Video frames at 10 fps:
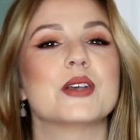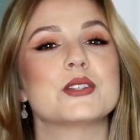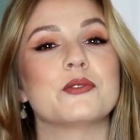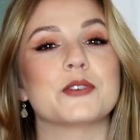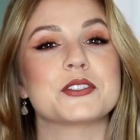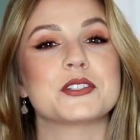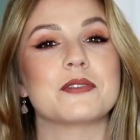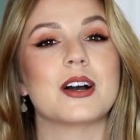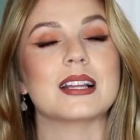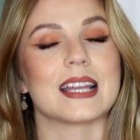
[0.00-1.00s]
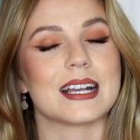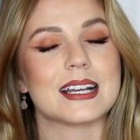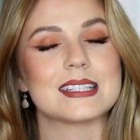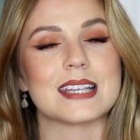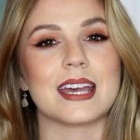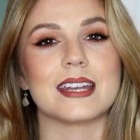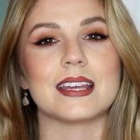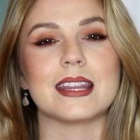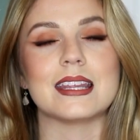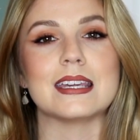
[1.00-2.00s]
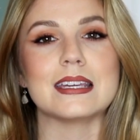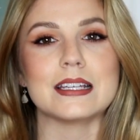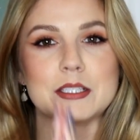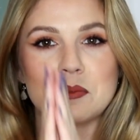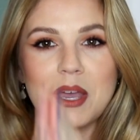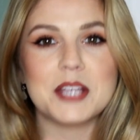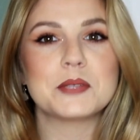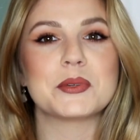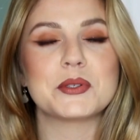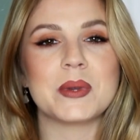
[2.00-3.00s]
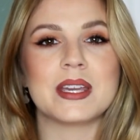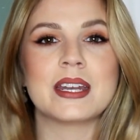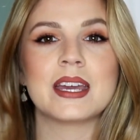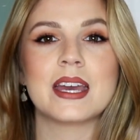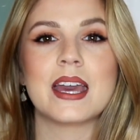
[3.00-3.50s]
So first of all, like I said, the debate between